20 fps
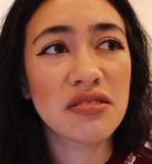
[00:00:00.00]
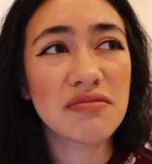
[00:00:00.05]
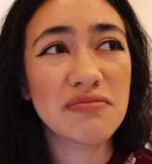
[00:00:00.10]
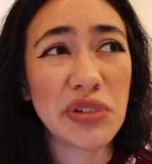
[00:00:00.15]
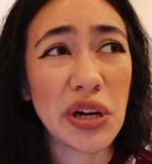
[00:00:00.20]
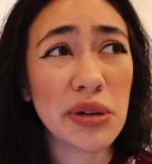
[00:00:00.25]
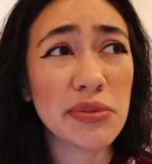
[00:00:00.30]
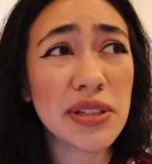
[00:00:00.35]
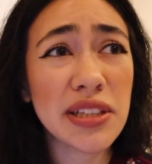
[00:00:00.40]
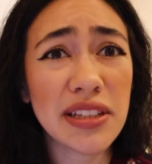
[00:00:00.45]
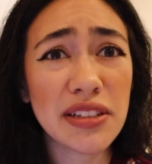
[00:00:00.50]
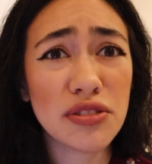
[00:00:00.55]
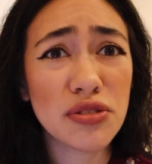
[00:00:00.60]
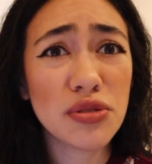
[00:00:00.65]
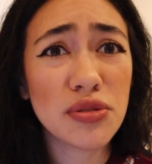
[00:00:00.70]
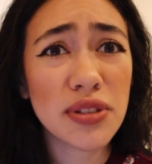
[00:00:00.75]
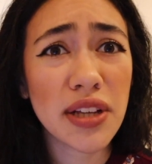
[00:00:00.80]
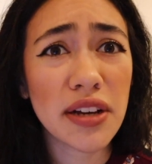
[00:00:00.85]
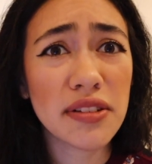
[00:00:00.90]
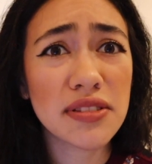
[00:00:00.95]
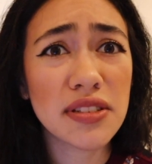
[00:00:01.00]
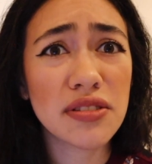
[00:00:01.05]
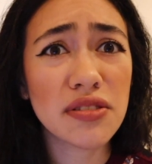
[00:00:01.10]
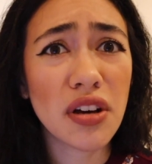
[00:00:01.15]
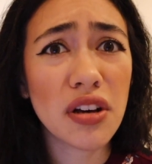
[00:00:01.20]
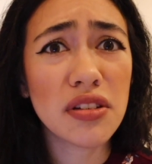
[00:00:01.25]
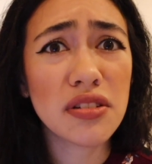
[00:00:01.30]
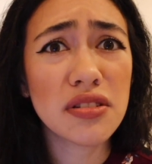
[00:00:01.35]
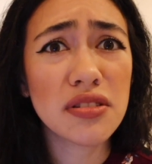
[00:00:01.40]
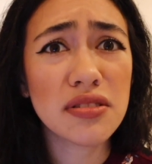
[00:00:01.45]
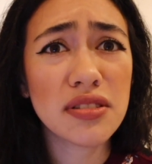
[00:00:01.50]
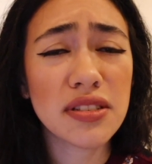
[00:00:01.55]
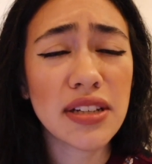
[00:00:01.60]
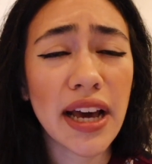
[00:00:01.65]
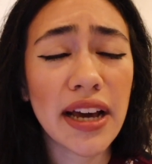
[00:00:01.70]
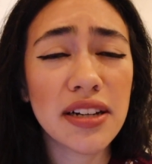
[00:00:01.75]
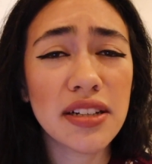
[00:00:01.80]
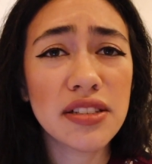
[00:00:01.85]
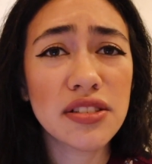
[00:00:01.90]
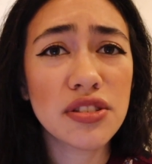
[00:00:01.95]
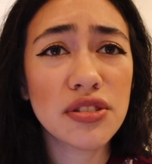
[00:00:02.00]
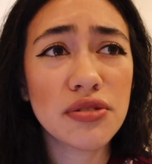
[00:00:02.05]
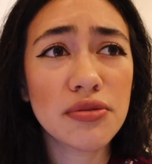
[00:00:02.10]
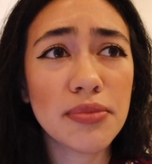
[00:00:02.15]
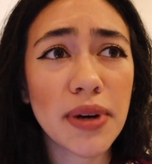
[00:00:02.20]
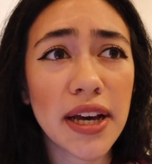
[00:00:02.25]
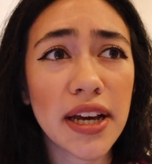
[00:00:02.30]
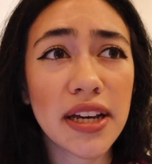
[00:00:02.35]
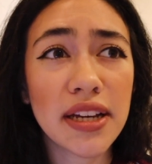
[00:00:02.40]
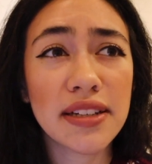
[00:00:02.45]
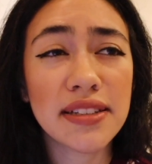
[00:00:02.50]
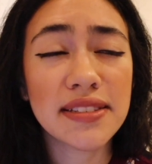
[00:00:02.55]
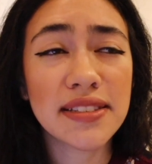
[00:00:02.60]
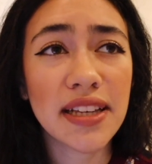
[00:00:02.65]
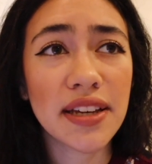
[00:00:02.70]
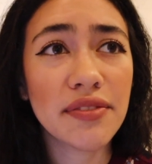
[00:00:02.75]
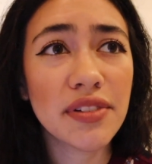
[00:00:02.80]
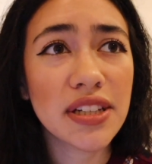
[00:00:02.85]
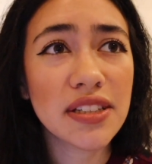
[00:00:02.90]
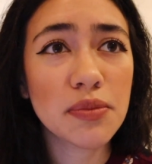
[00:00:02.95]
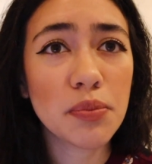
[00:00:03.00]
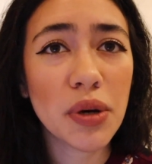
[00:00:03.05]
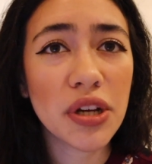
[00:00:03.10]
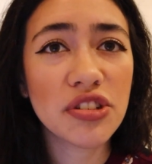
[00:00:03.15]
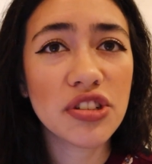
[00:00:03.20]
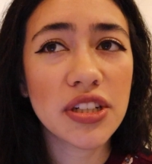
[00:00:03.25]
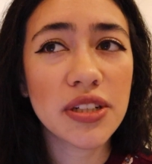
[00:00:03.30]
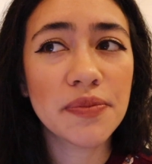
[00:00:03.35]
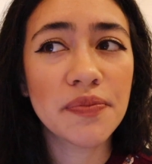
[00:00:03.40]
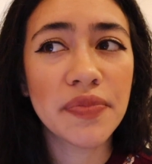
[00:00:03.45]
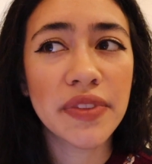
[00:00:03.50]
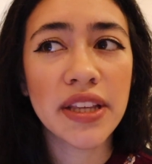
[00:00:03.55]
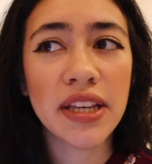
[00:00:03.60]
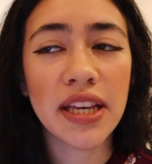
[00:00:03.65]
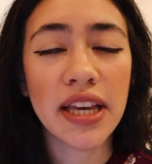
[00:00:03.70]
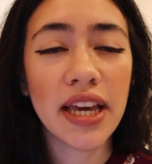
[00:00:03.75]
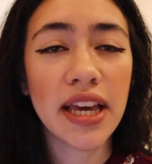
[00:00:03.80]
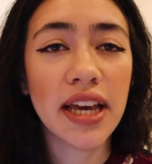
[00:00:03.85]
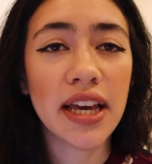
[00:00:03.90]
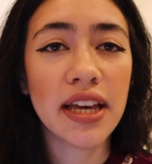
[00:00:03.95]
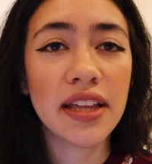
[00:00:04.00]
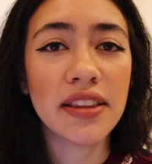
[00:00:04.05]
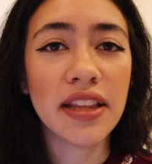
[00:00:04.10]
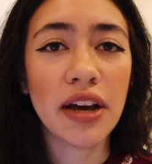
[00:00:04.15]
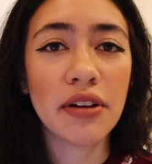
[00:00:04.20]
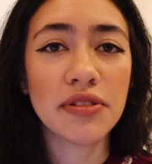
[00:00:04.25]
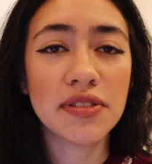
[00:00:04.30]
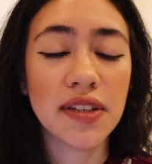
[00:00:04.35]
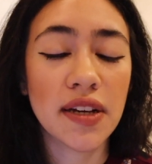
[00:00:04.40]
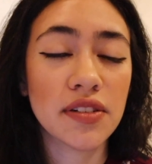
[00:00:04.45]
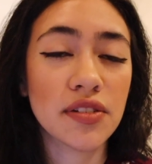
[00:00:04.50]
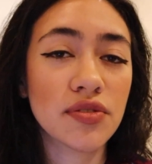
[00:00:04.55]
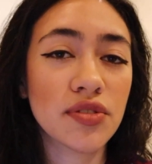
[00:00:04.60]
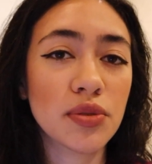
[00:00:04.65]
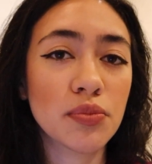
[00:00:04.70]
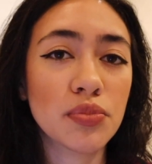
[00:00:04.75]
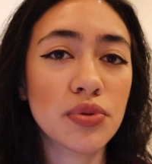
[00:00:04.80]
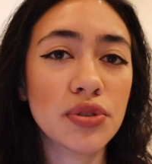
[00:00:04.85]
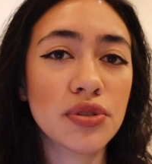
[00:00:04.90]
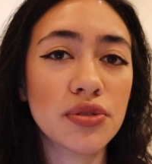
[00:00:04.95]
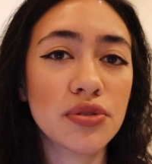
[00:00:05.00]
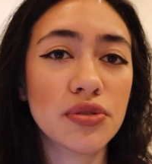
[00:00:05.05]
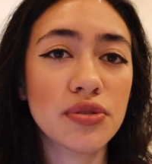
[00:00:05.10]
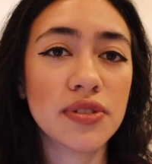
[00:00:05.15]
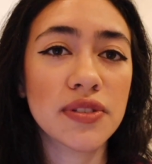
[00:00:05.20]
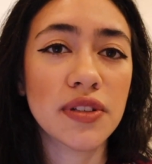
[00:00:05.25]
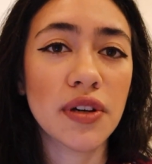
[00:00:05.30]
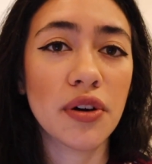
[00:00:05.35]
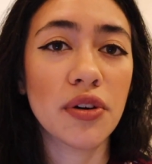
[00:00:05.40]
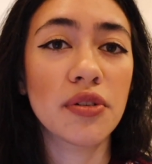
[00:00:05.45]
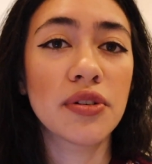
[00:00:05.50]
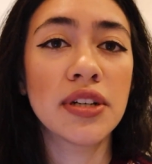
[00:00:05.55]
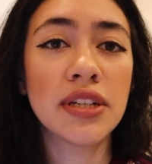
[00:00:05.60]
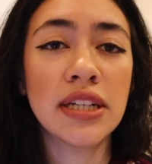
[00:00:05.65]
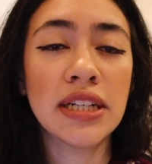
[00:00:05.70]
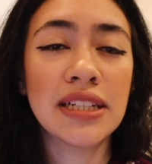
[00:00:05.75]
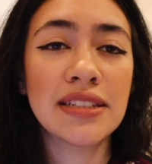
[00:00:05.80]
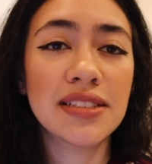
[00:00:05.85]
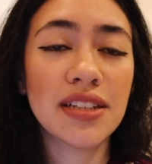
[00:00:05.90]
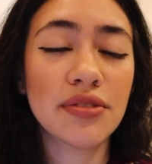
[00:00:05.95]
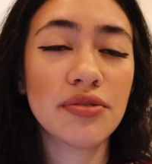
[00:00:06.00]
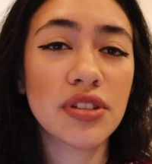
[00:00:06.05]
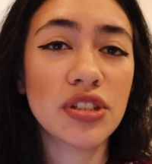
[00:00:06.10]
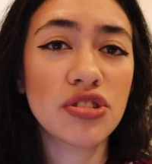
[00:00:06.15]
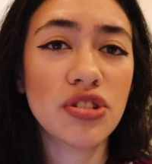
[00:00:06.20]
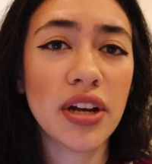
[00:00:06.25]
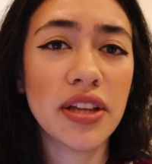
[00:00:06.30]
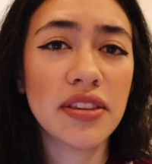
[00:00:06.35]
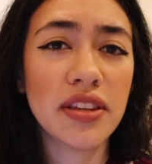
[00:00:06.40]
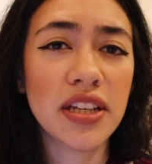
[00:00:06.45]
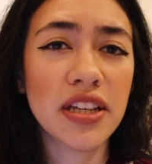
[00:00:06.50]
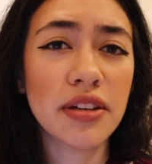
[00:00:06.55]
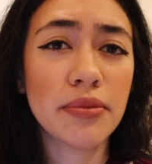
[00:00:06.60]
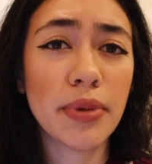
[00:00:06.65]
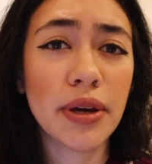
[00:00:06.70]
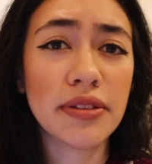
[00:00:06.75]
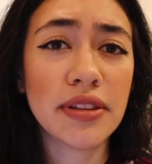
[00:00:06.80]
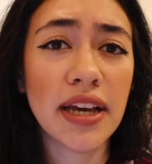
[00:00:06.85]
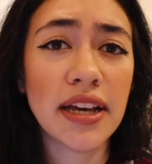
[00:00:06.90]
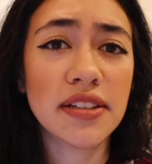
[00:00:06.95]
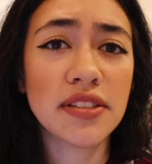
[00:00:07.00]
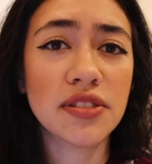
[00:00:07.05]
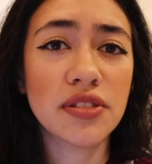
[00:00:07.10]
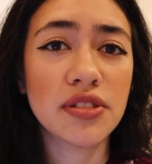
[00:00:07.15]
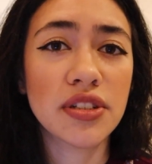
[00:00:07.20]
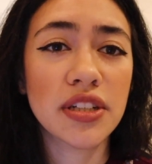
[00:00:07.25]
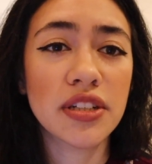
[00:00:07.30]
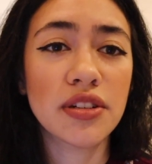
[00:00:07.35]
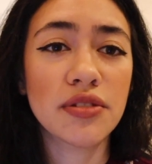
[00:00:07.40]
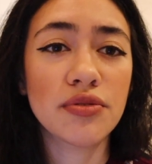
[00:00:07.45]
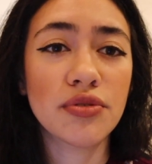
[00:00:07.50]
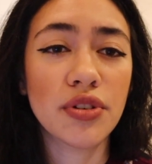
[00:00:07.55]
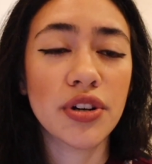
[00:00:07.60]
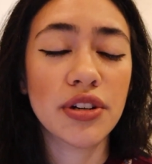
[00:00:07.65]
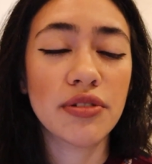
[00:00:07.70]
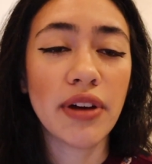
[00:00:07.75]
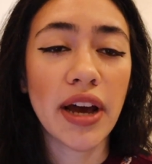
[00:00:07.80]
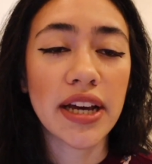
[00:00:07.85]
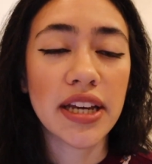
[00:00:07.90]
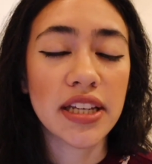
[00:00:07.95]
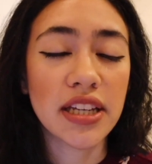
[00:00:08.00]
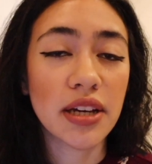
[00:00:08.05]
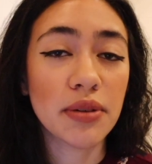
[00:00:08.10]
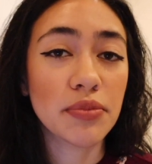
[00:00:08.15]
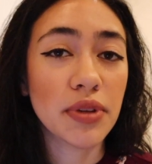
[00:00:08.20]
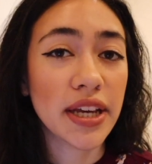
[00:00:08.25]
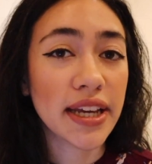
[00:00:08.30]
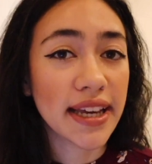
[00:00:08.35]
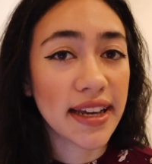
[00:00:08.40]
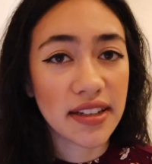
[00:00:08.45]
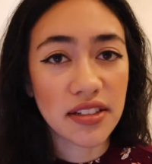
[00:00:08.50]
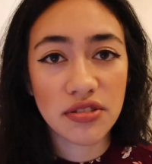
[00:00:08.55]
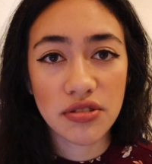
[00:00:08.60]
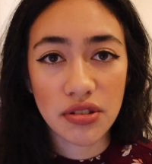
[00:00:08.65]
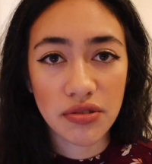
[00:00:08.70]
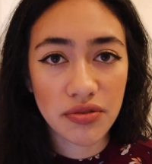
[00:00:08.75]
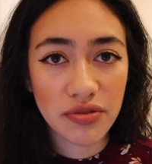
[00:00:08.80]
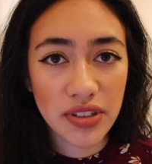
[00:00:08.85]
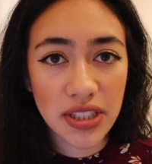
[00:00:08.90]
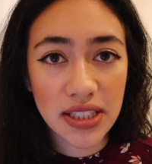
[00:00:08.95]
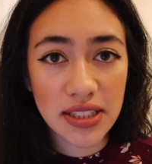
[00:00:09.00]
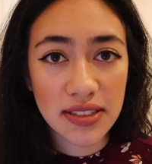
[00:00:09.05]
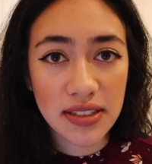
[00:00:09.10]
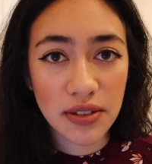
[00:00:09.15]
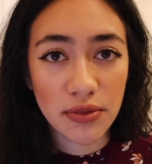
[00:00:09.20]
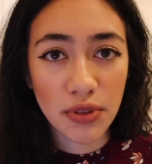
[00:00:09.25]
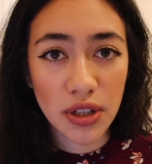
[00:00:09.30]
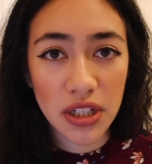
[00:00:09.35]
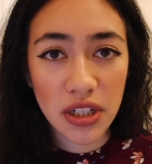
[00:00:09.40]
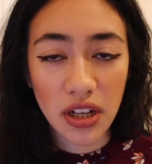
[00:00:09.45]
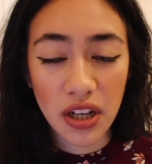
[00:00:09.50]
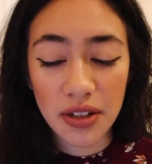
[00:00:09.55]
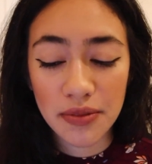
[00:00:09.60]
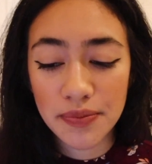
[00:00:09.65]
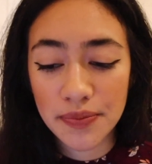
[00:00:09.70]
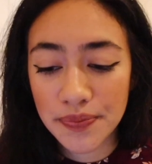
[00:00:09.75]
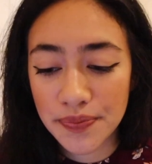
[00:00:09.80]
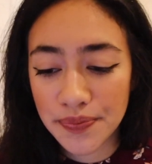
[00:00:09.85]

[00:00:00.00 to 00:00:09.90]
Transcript: probably like $2,000 added to my savings budget, and that was out of the blue. So definitely try and think about that so you can avoid racking up like extra fees and whatnot.